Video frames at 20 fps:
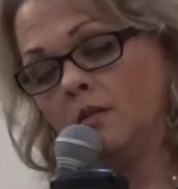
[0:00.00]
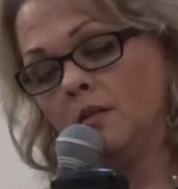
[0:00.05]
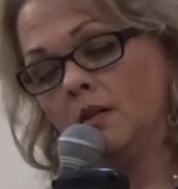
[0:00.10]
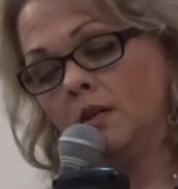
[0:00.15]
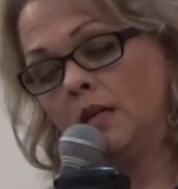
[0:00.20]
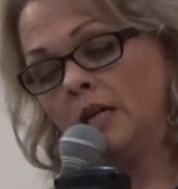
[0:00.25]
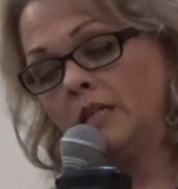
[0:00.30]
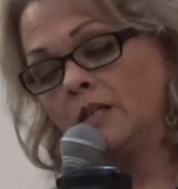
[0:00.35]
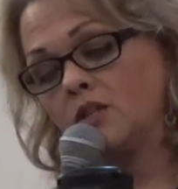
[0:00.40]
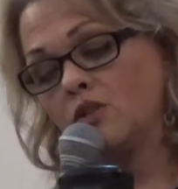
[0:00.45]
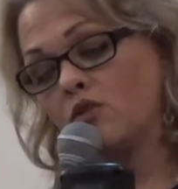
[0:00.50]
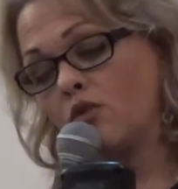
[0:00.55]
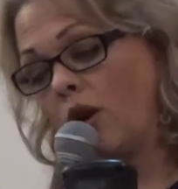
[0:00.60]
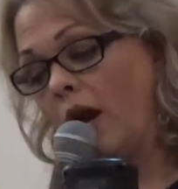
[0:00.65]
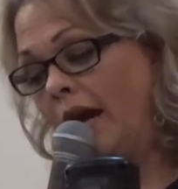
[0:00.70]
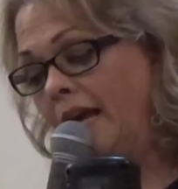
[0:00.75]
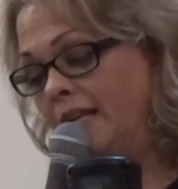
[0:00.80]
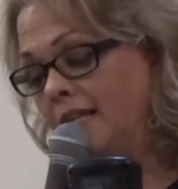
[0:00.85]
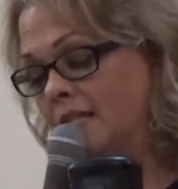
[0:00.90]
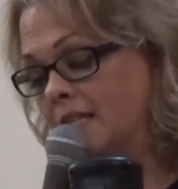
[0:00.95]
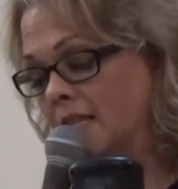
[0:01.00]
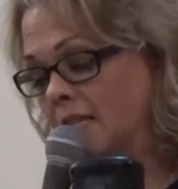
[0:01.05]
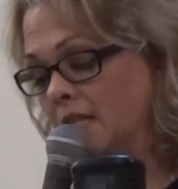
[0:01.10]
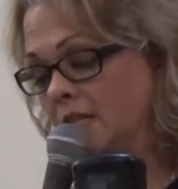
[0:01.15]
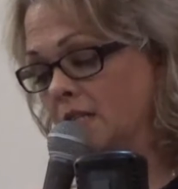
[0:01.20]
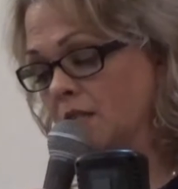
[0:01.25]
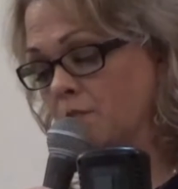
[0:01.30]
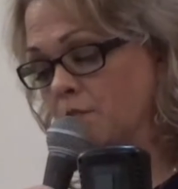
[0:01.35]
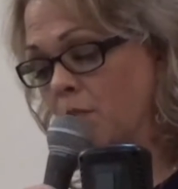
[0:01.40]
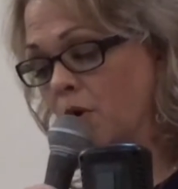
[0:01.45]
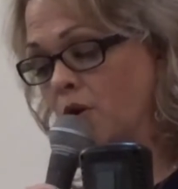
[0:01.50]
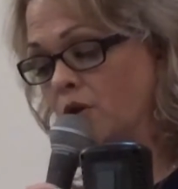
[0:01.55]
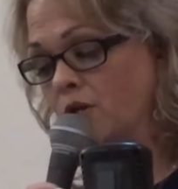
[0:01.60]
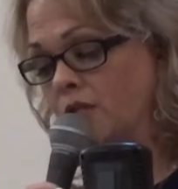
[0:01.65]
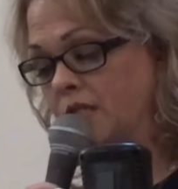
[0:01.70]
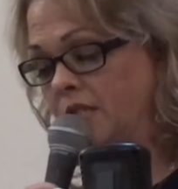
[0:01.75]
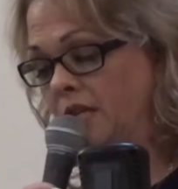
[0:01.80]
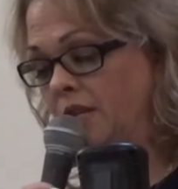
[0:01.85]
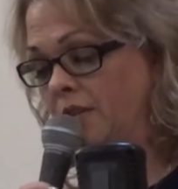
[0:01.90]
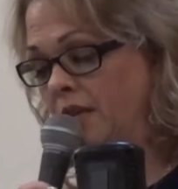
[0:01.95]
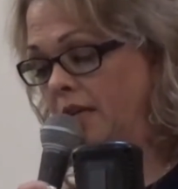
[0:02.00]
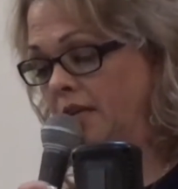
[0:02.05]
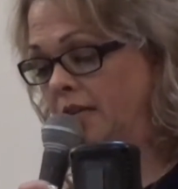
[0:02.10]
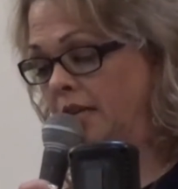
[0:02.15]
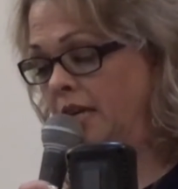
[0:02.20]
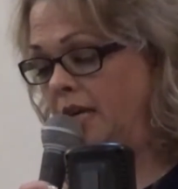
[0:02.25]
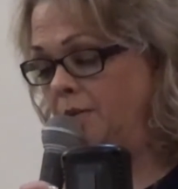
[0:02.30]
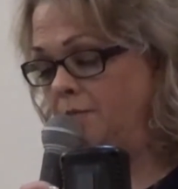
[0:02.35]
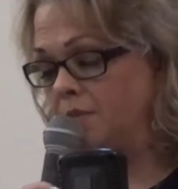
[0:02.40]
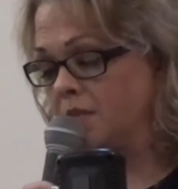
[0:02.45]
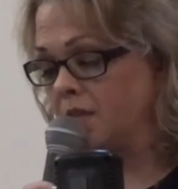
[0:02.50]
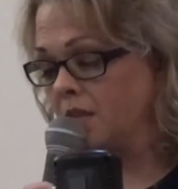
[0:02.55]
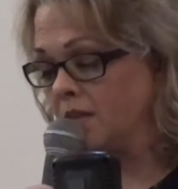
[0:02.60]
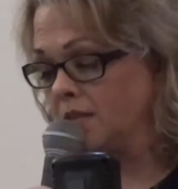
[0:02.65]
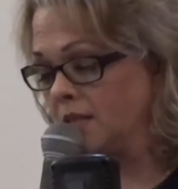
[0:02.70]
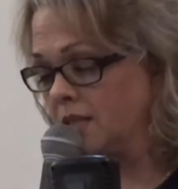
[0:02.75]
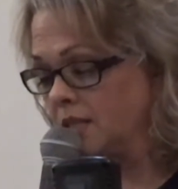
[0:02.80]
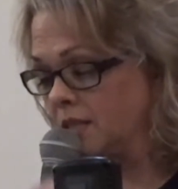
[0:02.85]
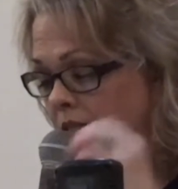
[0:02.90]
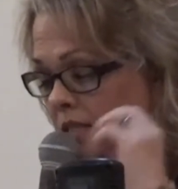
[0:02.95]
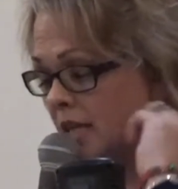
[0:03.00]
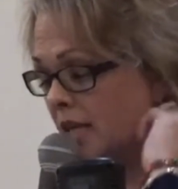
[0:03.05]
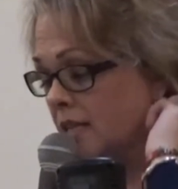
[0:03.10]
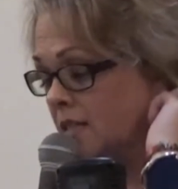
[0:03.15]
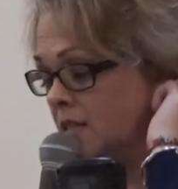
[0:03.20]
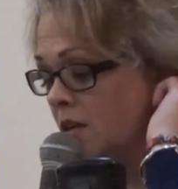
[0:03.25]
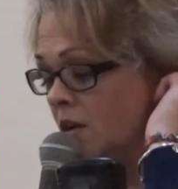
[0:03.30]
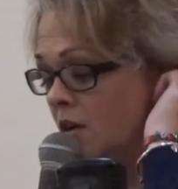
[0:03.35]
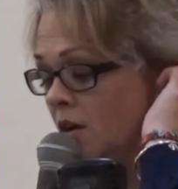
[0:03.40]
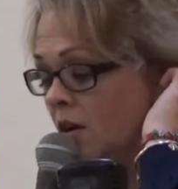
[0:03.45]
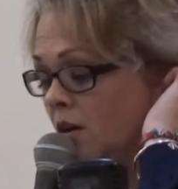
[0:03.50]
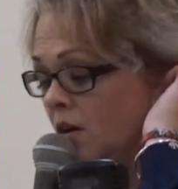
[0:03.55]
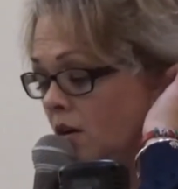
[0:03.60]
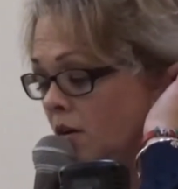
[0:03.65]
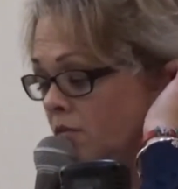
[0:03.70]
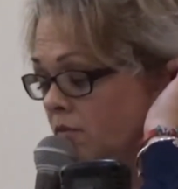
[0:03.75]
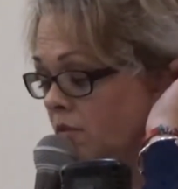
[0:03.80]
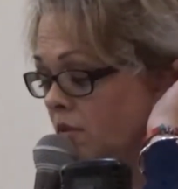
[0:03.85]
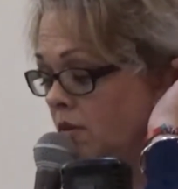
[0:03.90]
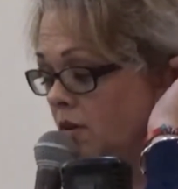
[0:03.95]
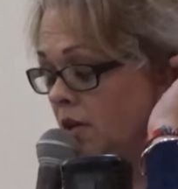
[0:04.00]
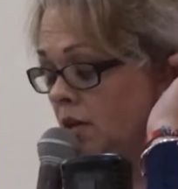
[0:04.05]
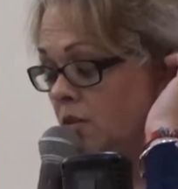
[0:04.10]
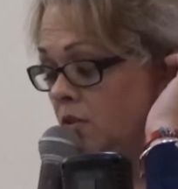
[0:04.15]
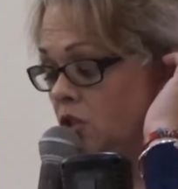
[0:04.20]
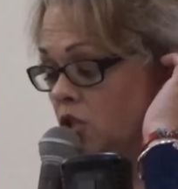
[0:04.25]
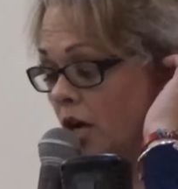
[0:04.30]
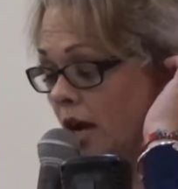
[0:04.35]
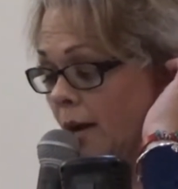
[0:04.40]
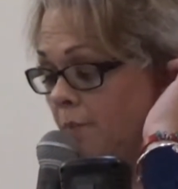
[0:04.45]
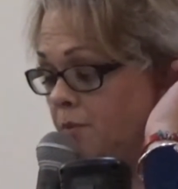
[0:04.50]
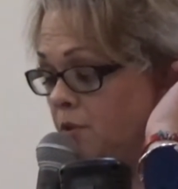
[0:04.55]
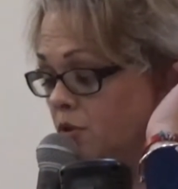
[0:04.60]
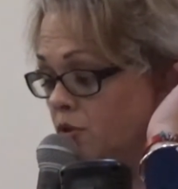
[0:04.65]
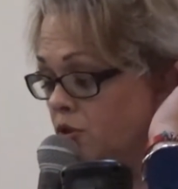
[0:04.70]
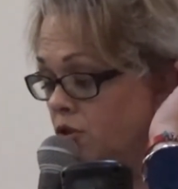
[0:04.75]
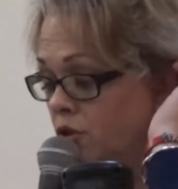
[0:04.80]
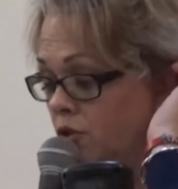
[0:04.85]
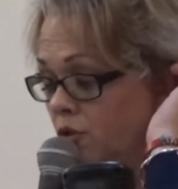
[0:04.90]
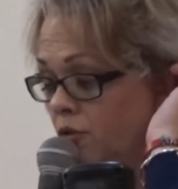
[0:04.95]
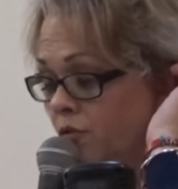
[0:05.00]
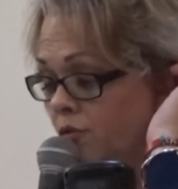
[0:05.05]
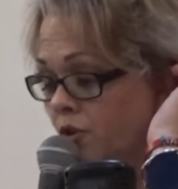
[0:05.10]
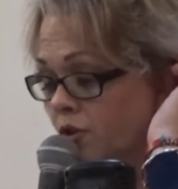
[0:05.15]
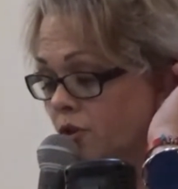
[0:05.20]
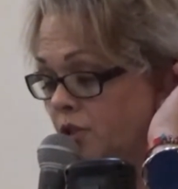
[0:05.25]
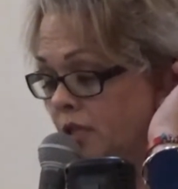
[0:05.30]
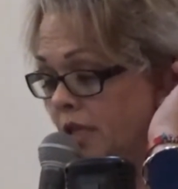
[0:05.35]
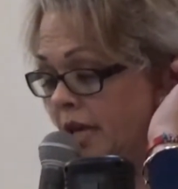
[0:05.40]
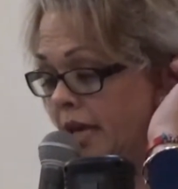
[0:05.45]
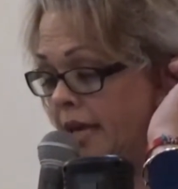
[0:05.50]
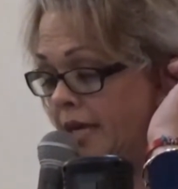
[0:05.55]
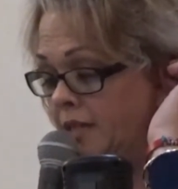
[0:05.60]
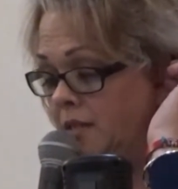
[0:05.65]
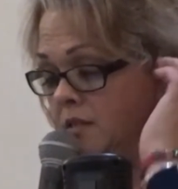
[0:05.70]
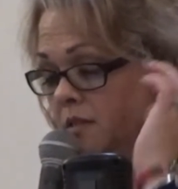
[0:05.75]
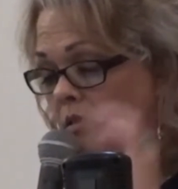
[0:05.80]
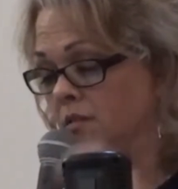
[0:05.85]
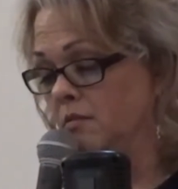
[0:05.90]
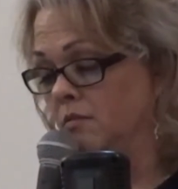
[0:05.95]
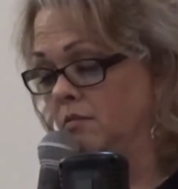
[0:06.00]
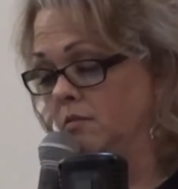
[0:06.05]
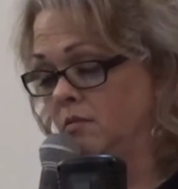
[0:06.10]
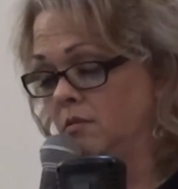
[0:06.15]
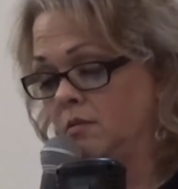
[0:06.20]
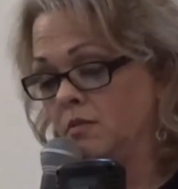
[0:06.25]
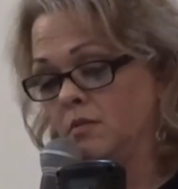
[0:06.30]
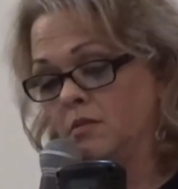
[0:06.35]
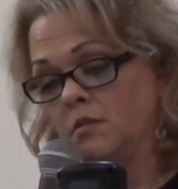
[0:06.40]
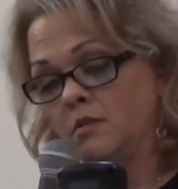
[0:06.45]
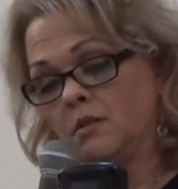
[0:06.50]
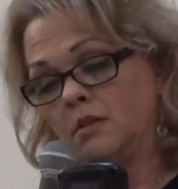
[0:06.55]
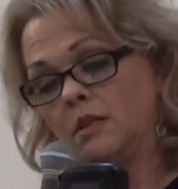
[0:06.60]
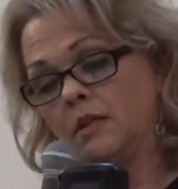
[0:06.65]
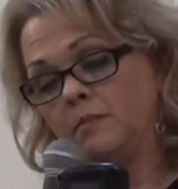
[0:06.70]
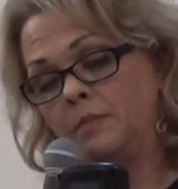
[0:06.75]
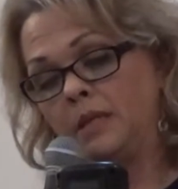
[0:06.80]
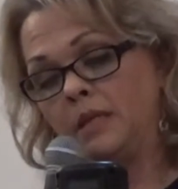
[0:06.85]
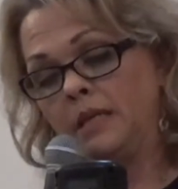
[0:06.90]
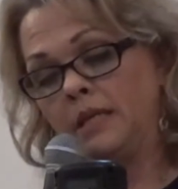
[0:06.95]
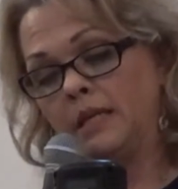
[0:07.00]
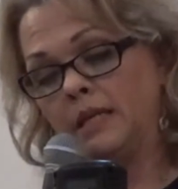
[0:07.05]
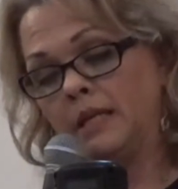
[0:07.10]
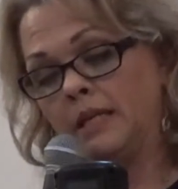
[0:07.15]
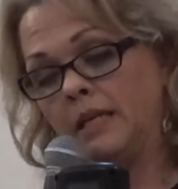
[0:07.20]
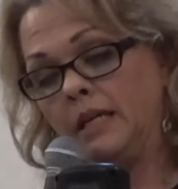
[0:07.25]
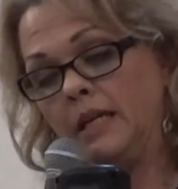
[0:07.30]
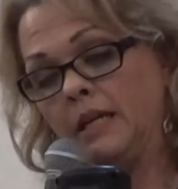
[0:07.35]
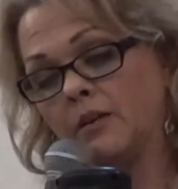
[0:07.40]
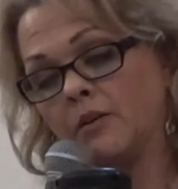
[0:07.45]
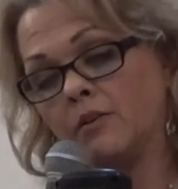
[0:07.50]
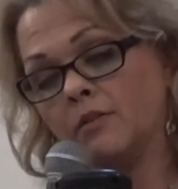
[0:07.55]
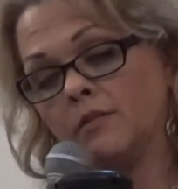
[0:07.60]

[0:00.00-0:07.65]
His grace and His mercy that keeps us. It says in chapter 2, verse 8. Let me get it here.